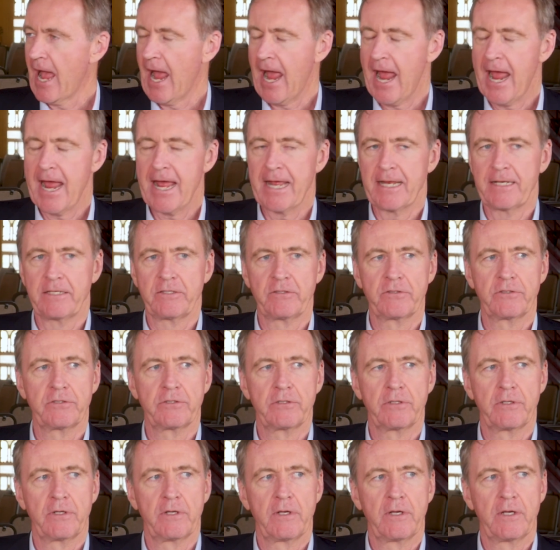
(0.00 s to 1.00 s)
And
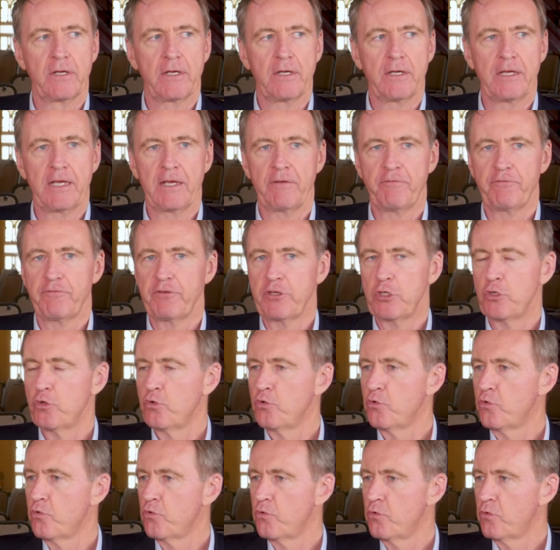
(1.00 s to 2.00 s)
if
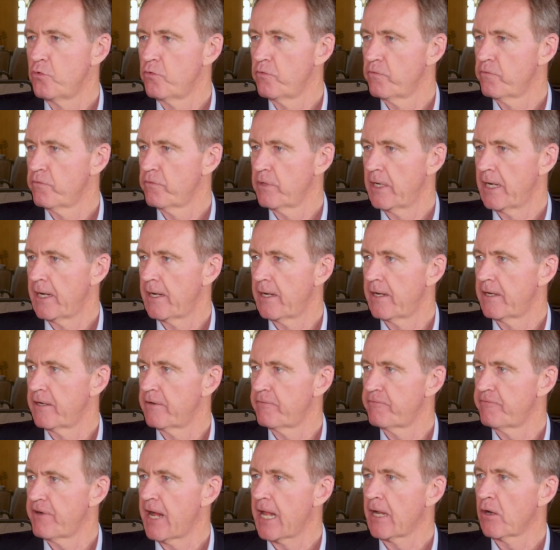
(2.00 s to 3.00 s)
you
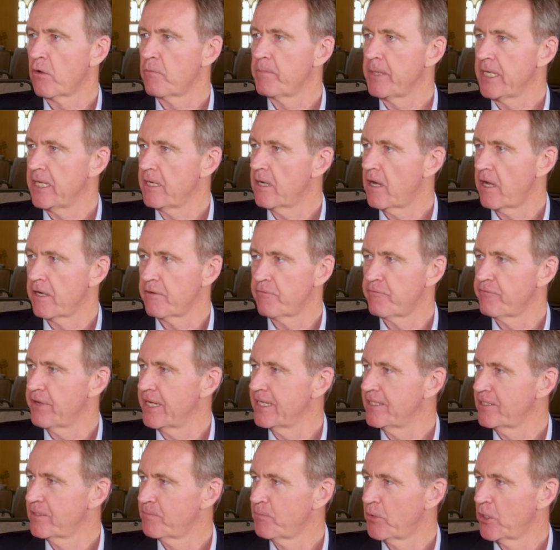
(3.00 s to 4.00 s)
follow me on
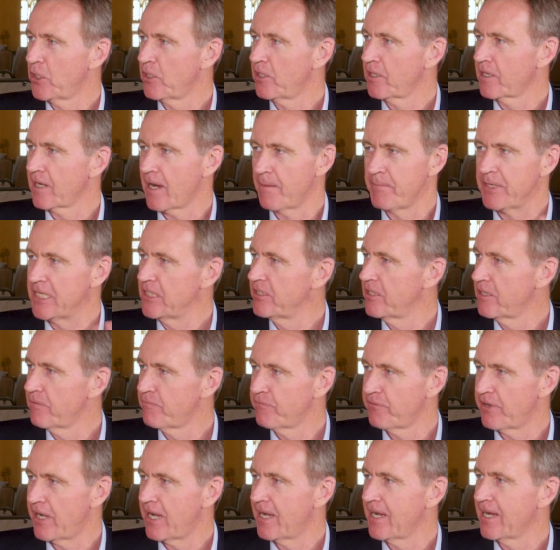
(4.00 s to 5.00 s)
Facebook, I'm easy to
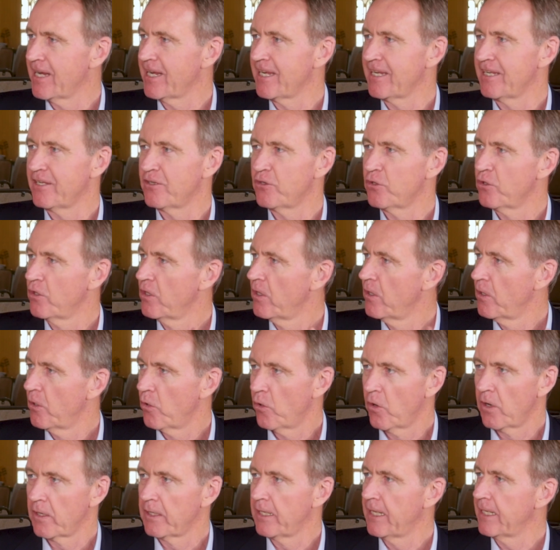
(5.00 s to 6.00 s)
find,
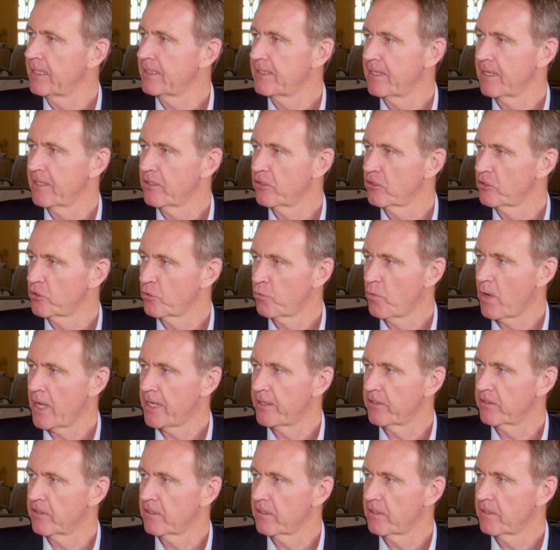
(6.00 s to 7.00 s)
or LinkedIn or
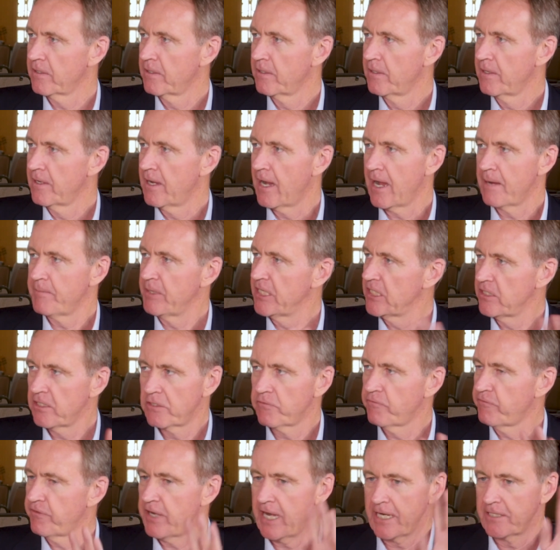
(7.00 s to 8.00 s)
Twitter, I'm easy to
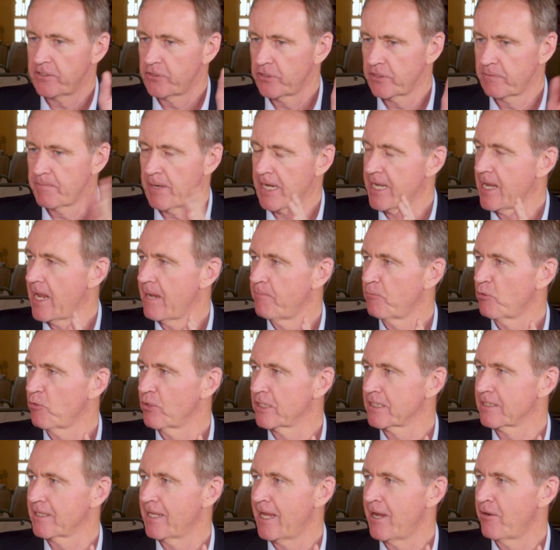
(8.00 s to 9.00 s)
find, just my name,
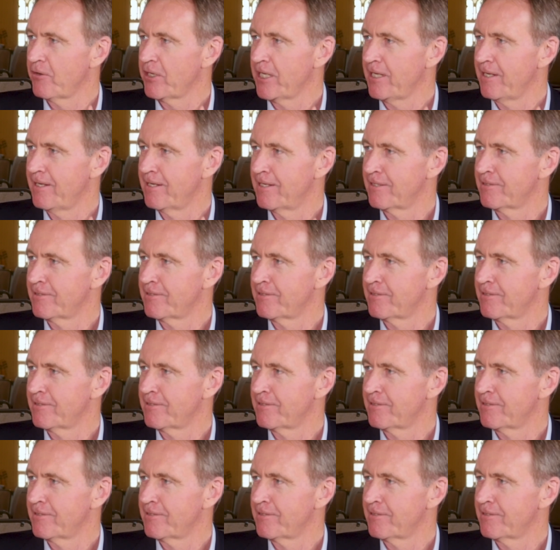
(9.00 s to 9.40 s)
Chris Lowney.